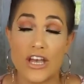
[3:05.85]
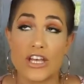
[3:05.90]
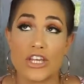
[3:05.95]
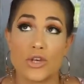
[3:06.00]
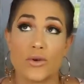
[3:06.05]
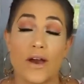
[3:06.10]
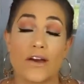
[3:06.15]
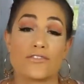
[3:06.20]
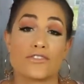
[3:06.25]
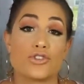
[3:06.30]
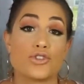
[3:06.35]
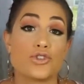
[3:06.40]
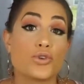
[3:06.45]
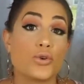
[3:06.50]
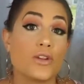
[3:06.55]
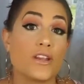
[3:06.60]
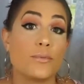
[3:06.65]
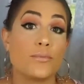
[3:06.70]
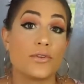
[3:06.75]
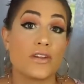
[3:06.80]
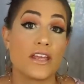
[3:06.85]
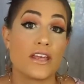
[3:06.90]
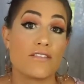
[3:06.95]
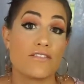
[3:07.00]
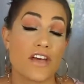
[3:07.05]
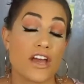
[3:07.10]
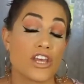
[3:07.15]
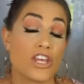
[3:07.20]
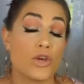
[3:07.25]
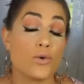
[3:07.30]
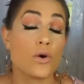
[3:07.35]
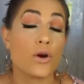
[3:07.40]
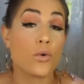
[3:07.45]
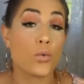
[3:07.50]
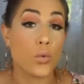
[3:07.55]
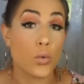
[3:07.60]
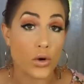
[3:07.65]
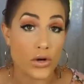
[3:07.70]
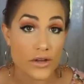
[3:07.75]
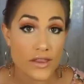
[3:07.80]
You have to truly believe that you are
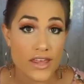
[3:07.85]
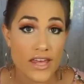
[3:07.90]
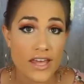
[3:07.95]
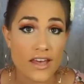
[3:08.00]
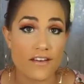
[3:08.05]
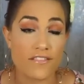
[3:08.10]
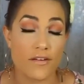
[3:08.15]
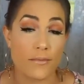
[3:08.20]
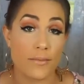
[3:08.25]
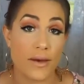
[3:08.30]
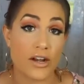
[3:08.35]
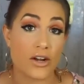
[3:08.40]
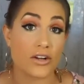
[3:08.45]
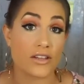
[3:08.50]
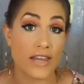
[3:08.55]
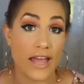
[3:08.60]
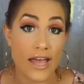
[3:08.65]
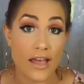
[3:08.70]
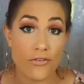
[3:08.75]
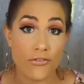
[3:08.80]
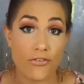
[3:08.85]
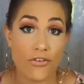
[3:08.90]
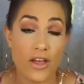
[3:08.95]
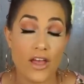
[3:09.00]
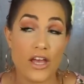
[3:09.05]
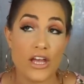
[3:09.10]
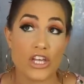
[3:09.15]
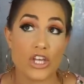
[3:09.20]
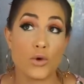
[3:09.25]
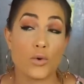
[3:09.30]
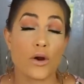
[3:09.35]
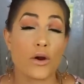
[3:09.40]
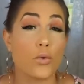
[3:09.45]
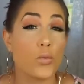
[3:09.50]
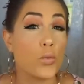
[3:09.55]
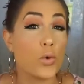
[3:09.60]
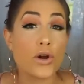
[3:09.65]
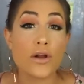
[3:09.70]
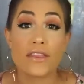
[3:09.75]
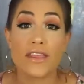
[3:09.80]
worthy of a better life. You
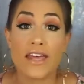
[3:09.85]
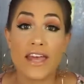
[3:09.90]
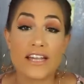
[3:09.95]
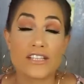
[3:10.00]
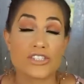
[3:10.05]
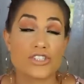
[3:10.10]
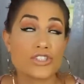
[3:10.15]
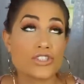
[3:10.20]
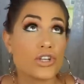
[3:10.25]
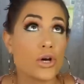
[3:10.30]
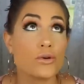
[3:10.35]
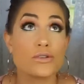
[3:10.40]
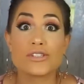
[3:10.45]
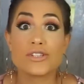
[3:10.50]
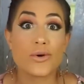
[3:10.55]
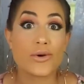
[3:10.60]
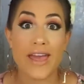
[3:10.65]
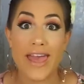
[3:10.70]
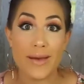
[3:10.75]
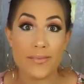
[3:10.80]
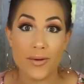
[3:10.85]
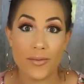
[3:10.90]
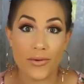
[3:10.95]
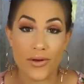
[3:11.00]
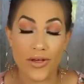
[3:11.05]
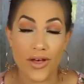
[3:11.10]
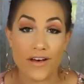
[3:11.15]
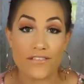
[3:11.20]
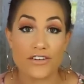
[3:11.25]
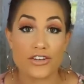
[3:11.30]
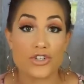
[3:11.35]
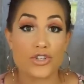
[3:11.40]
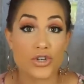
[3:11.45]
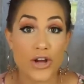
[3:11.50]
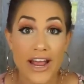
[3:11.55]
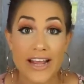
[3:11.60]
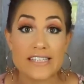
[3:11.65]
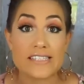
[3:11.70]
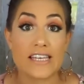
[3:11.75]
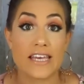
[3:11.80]
are worthy and so capable of
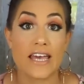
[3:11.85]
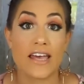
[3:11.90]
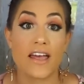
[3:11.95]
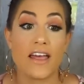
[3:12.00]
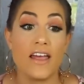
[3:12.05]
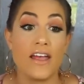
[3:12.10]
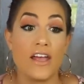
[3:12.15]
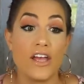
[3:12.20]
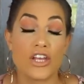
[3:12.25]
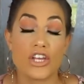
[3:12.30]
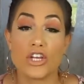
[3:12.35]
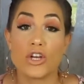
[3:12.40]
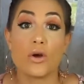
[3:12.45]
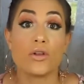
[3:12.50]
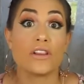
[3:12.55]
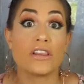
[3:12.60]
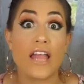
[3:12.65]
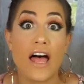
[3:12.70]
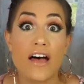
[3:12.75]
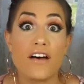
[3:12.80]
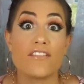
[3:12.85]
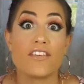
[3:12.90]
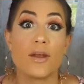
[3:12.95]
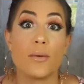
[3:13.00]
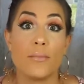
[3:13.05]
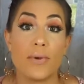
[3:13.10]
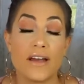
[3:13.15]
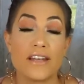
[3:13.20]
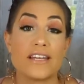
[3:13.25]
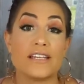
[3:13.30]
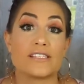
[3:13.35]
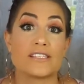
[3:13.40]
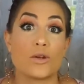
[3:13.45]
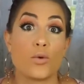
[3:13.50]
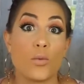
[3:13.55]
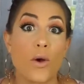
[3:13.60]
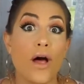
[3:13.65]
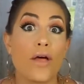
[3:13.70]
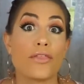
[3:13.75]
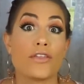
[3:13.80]
attracting, you know, love and abundance
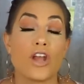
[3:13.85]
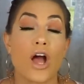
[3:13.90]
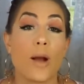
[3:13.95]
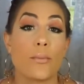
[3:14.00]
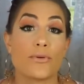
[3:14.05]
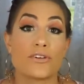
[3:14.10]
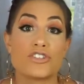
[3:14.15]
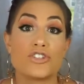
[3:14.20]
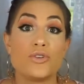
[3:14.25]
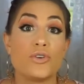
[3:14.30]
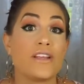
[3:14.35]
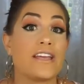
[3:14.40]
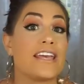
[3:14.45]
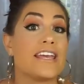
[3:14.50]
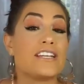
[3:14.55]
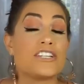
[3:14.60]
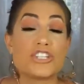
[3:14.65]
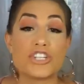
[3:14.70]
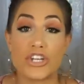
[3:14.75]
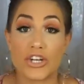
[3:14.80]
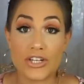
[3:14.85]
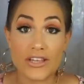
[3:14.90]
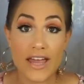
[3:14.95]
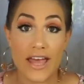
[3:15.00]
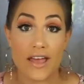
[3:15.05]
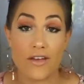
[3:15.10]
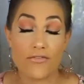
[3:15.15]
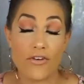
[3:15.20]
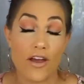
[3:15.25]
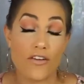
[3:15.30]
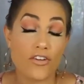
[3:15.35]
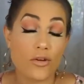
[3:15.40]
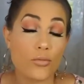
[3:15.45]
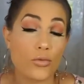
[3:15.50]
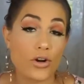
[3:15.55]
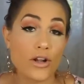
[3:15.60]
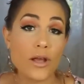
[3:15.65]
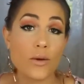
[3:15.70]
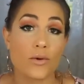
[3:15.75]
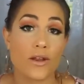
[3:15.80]
and wealth and opportunity into your life. Every
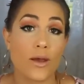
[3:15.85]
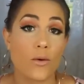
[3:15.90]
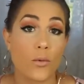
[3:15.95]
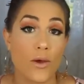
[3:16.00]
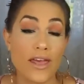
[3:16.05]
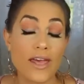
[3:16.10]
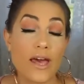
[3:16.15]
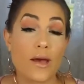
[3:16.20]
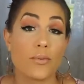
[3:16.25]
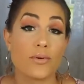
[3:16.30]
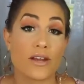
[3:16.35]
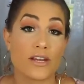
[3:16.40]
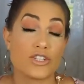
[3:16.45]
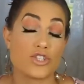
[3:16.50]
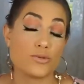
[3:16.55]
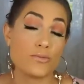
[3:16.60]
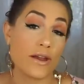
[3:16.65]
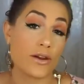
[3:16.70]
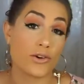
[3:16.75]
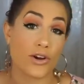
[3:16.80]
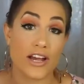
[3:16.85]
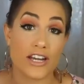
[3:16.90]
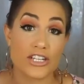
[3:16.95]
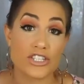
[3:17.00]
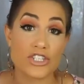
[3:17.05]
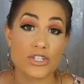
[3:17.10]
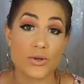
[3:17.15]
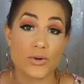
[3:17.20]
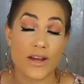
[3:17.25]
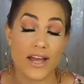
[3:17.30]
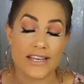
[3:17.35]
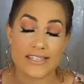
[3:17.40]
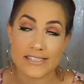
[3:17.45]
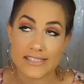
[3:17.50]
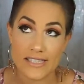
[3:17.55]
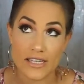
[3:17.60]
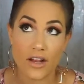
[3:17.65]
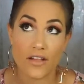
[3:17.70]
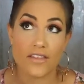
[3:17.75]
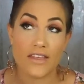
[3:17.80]
morning when I wake up and I do my gratitude, I
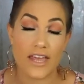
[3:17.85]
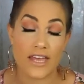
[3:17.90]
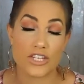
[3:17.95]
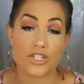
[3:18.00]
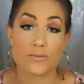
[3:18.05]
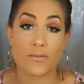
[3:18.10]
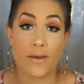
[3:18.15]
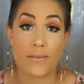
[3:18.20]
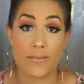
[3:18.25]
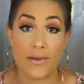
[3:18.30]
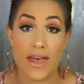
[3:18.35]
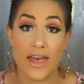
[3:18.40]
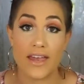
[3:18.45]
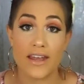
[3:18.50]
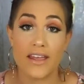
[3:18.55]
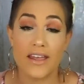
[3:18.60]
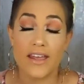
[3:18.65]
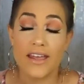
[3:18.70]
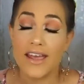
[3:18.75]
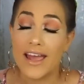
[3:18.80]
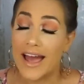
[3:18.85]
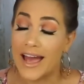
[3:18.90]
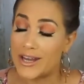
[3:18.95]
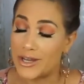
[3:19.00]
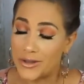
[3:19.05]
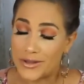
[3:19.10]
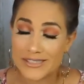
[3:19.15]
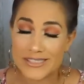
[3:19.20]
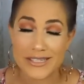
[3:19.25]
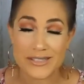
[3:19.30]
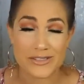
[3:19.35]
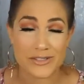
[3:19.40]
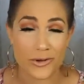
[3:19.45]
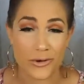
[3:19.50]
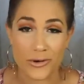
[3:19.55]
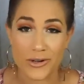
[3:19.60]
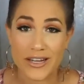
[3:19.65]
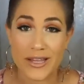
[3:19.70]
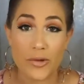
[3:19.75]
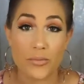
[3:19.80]
sit on the edge of my bed. I know this sounds
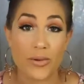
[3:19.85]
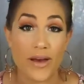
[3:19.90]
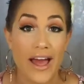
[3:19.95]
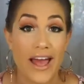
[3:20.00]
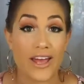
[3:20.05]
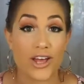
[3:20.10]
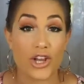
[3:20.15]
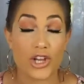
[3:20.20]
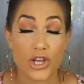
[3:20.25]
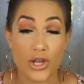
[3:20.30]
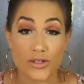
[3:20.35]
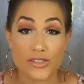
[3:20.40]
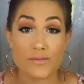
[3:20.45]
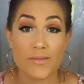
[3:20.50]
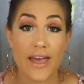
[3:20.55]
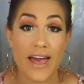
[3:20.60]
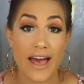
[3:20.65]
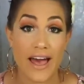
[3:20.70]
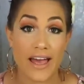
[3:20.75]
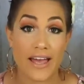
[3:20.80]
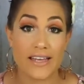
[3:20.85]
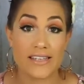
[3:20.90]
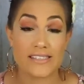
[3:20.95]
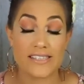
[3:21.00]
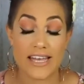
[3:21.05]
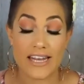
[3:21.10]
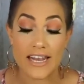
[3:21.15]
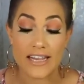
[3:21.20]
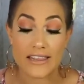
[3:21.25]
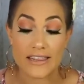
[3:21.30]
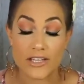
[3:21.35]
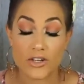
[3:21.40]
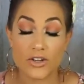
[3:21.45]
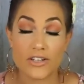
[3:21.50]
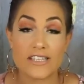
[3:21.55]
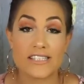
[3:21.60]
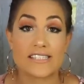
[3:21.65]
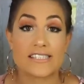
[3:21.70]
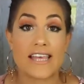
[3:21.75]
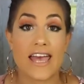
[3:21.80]
corny, but I close my eyes and I
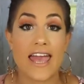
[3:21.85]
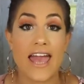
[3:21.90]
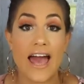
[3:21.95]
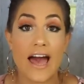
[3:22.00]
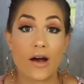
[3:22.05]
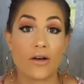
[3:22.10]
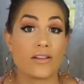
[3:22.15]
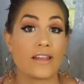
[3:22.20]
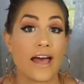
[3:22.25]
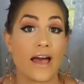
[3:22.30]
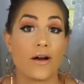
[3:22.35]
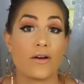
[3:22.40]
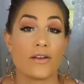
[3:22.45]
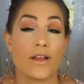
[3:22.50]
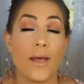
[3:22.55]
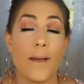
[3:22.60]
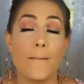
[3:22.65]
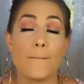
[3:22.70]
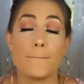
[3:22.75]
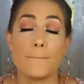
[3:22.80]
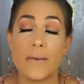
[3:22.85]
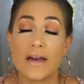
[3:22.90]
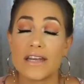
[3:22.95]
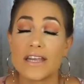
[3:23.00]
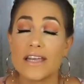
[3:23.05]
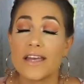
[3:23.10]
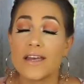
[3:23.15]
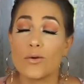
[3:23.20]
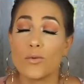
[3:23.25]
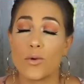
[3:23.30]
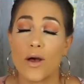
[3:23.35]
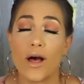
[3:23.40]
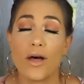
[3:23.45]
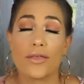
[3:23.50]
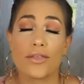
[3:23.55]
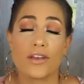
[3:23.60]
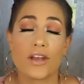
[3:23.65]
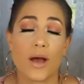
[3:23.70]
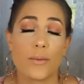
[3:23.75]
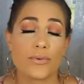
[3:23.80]
literally say out loud, money and
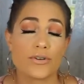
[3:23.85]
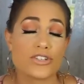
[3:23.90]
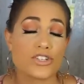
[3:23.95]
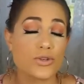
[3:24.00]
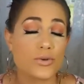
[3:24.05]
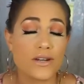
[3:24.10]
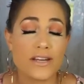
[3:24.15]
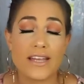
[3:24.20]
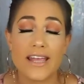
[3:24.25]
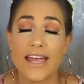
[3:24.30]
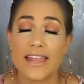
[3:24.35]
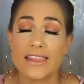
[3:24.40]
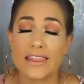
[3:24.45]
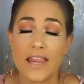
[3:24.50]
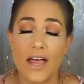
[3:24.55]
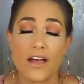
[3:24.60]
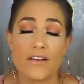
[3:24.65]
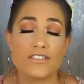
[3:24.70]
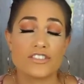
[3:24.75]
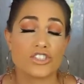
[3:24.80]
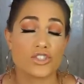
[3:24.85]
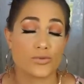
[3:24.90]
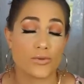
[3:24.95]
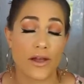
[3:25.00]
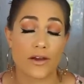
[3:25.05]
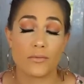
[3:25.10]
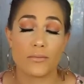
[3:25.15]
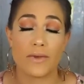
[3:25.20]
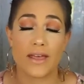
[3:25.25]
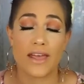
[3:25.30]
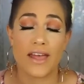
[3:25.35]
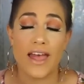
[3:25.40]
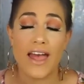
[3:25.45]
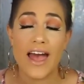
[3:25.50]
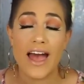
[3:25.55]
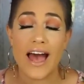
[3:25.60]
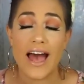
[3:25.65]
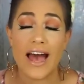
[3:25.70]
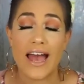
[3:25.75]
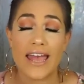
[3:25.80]
wealth and opportunity and love surround me.
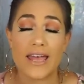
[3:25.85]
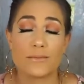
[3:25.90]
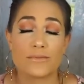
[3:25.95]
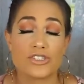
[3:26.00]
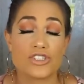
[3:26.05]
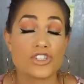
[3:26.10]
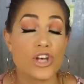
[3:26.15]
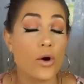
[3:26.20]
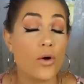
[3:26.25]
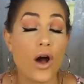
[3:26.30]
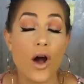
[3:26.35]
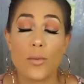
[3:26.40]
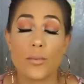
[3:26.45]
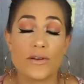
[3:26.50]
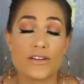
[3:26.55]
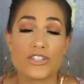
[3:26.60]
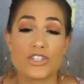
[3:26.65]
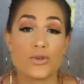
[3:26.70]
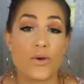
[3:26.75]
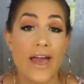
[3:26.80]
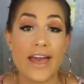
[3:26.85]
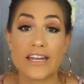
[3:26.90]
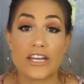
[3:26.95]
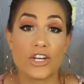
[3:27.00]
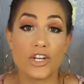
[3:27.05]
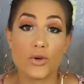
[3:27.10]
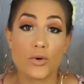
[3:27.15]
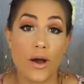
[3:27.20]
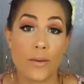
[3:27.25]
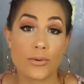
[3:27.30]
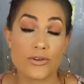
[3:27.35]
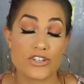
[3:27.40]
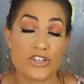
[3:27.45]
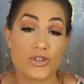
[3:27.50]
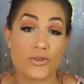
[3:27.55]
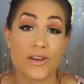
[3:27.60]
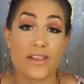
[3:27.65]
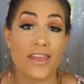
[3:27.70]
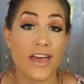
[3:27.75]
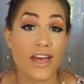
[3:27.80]
I am so open to any new
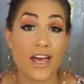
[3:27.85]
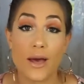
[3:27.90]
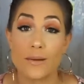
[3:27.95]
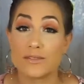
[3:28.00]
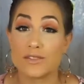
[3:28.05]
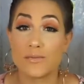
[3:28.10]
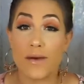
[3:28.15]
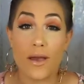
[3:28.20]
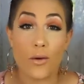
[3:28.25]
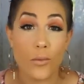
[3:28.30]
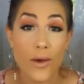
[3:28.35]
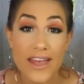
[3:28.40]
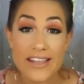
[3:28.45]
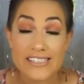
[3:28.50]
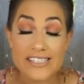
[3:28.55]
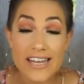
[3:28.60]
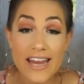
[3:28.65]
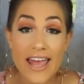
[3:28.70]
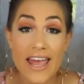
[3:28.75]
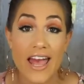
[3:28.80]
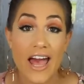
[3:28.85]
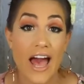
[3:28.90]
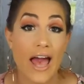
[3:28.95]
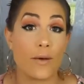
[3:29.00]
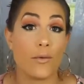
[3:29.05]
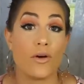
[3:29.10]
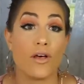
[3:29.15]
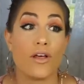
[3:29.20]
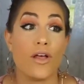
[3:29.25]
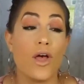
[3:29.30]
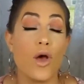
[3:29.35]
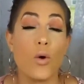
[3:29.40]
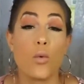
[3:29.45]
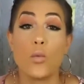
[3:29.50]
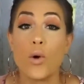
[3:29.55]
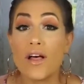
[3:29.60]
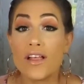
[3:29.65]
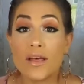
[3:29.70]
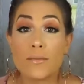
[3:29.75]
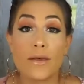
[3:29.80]
opportunity that comes my way today. I will
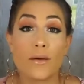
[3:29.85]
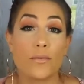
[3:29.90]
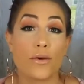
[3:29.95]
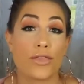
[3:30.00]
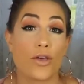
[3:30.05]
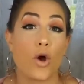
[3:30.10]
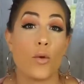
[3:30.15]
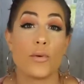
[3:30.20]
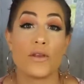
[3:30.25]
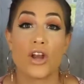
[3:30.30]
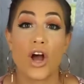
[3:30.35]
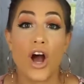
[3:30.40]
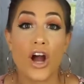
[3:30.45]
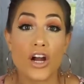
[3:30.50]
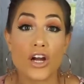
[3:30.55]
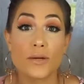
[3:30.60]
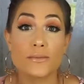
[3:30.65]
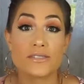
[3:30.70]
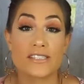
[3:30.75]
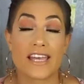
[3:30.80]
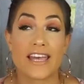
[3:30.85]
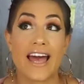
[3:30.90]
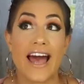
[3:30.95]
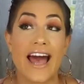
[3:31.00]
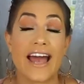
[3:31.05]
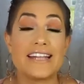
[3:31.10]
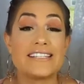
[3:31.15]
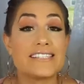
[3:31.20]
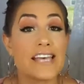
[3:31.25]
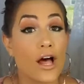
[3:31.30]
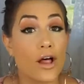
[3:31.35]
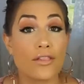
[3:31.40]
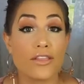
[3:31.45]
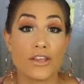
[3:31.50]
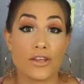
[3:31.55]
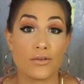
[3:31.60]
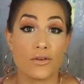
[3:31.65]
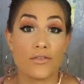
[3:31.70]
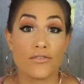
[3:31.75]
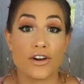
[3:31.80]
welcome it with open arms. Like, I tell the
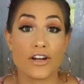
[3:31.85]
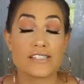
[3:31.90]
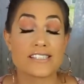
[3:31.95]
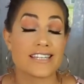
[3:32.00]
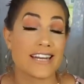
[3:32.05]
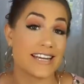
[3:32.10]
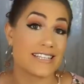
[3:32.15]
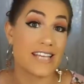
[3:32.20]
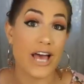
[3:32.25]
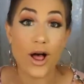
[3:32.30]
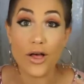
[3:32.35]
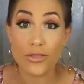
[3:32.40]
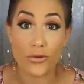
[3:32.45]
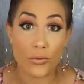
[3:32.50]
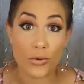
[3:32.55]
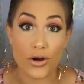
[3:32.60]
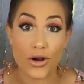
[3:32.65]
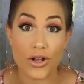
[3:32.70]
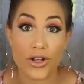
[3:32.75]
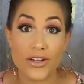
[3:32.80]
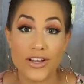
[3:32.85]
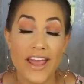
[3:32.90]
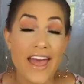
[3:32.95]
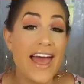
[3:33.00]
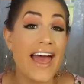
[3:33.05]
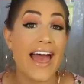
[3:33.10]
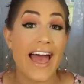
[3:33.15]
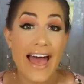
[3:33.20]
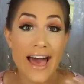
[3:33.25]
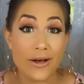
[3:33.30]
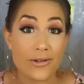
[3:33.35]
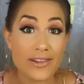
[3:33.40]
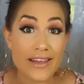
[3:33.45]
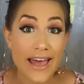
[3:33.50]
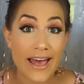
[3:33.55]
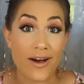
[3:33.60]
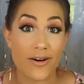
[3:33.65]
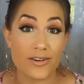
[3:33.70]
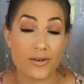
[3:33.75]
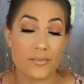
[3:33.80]
universe and I tell the world out
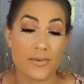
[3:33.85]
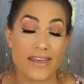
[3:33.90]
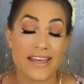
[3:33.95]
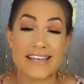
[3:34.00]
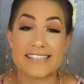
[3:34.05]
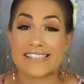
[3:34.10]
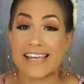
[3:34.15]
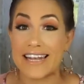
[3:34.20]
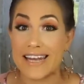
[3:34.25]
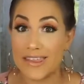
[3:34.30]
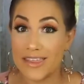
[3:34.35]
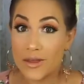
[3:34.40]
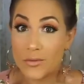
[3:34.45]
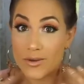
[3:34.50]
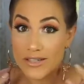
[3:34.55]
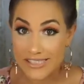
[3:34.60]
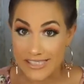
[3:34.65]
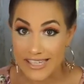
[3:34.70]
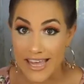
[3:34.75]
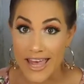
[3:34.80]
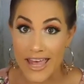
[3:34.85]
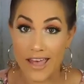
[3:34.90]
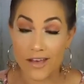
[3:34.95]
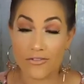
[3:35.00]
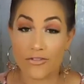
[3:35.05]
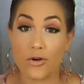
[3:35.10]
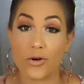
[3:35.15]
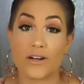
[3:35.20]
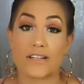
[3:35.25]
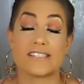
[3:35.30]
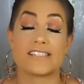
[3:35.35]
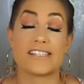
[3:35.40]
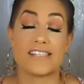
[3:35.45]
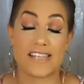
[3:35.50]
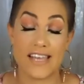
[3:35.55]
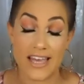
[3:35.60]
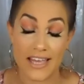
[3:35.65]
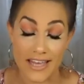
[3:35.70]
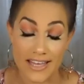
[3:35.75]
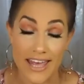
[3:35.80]
loud, because anything we say, of course,
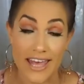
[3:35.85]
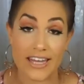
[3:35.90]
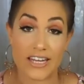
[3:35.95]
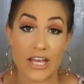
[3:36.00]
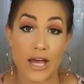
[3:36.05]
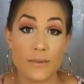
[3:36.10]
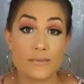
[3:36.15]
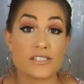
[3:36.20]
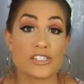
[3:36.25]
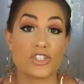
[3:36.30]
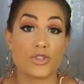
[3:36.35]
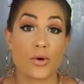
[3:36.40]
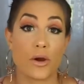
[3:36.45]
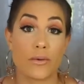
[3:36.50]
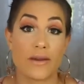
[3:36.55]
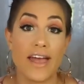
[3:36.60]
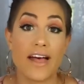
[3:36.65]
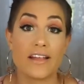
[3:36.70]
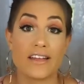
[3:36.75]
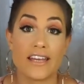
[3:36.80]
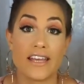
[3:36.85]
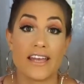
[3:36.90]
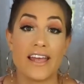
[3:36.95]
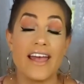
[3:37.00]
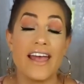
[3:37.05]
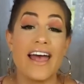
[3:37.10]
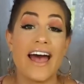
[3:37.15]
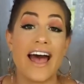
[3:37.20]
again, comes into our reality.